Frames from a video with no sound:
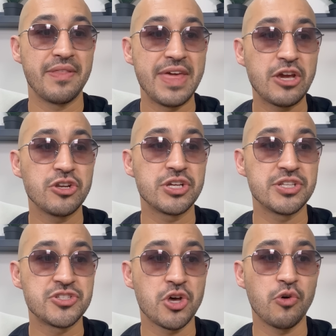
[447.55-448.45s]
they could
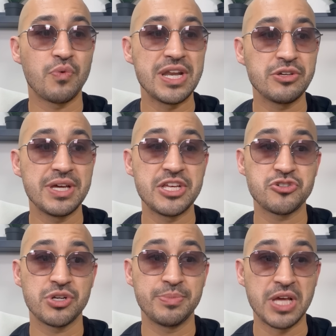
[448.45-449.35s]
consult rental
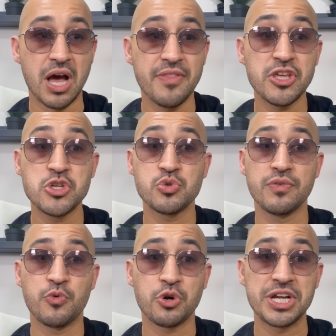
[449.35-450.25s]
history beyond the usual
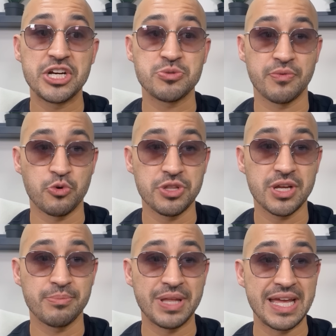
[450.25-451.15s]
four years before the
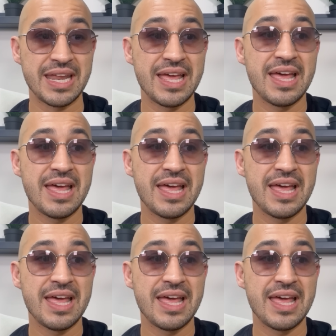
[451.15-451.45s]
complaint.